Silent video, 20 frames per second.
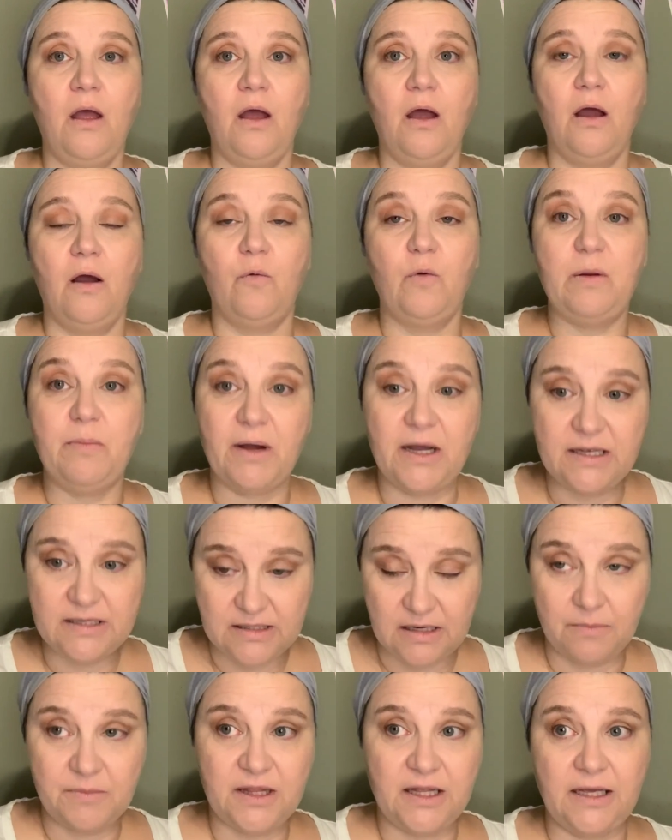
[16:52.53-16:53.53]
we buy
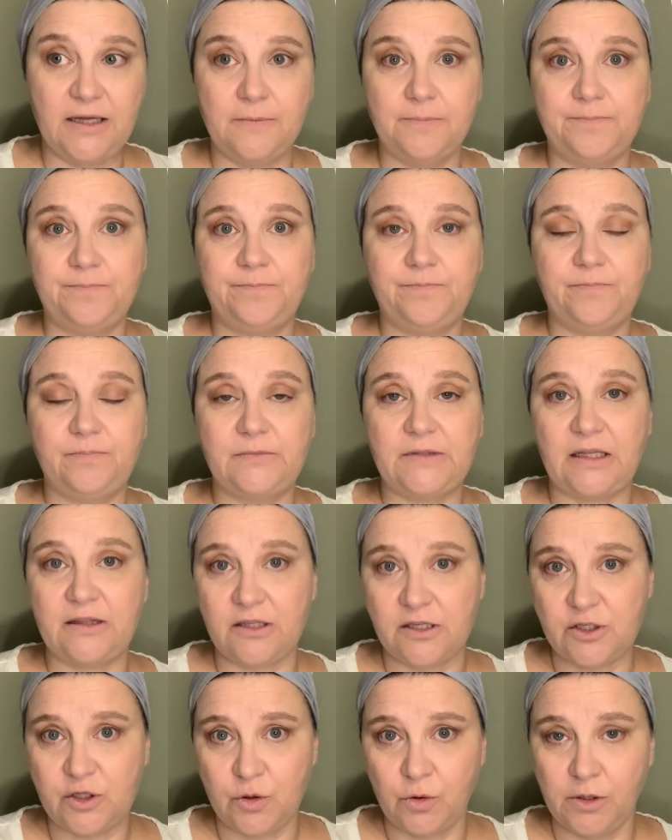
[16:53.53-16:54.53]
something at the
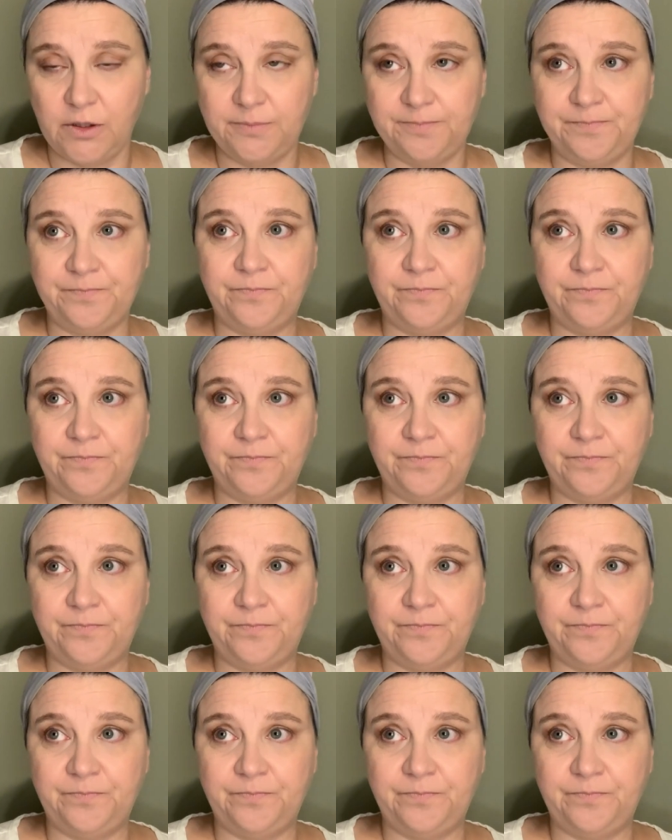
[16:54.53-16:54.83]
store